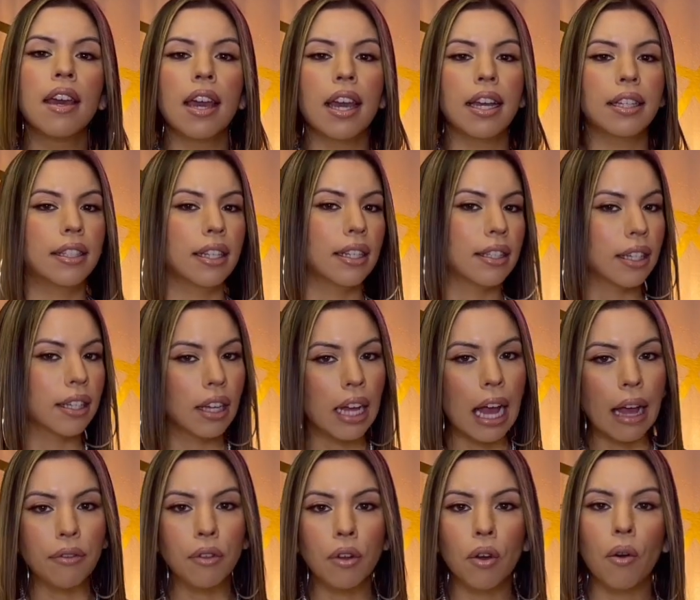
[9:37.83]
it doesn't
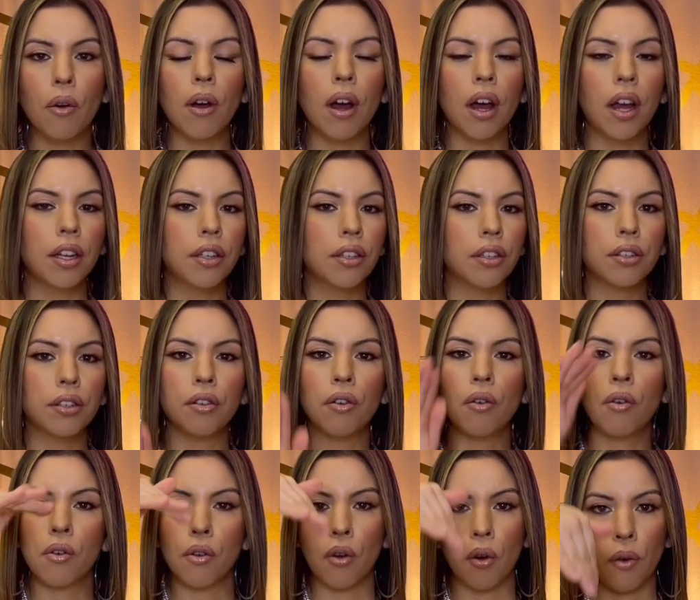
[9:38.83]
have to go under
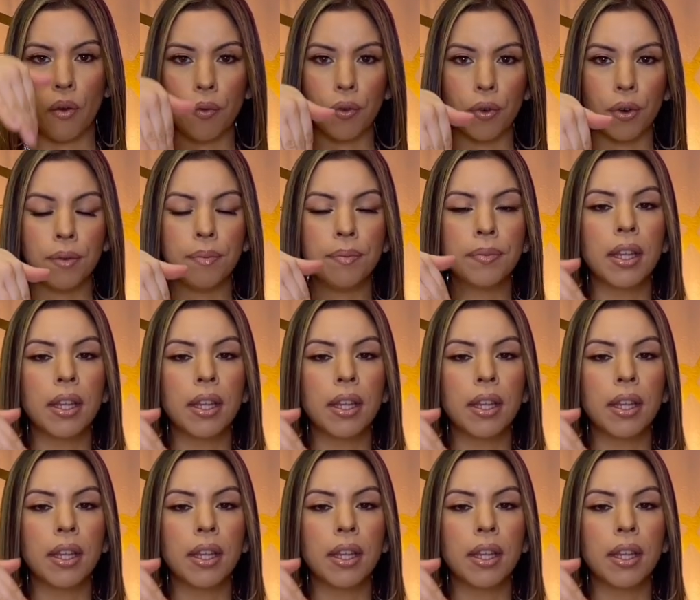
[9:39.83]
or over.